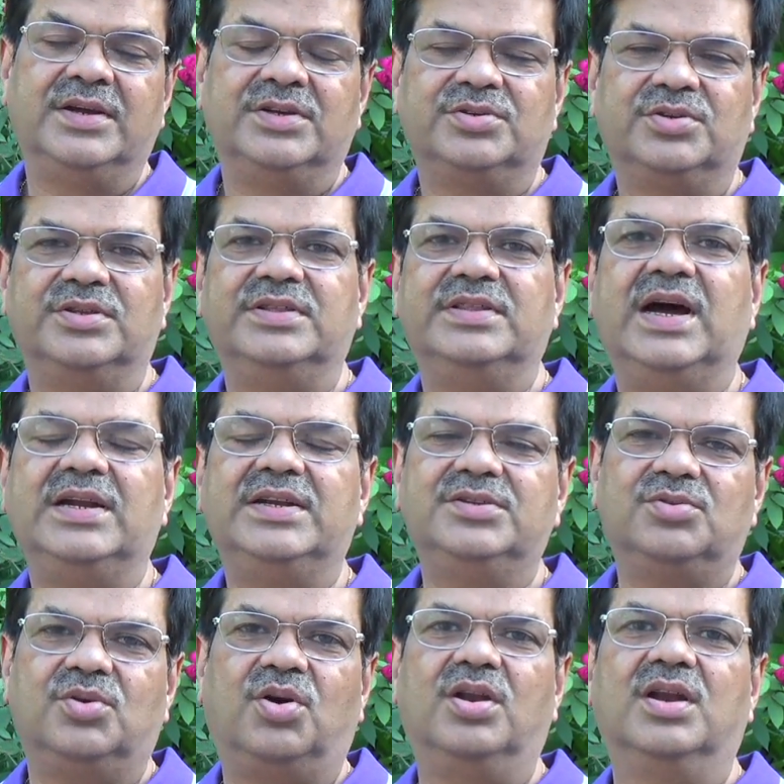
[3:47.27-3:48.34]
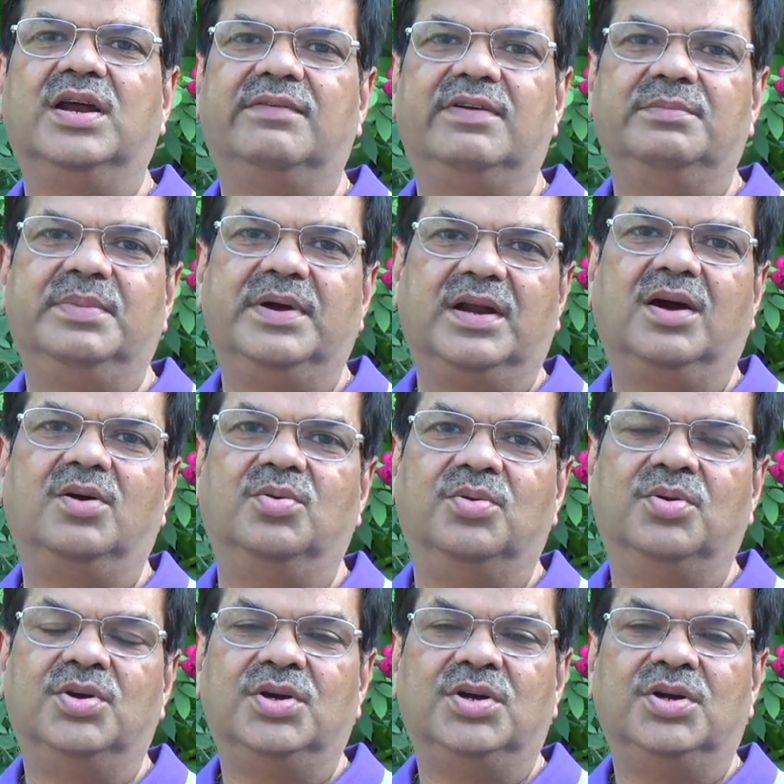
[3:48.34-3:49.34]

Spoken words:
So that is all governed by Rahu.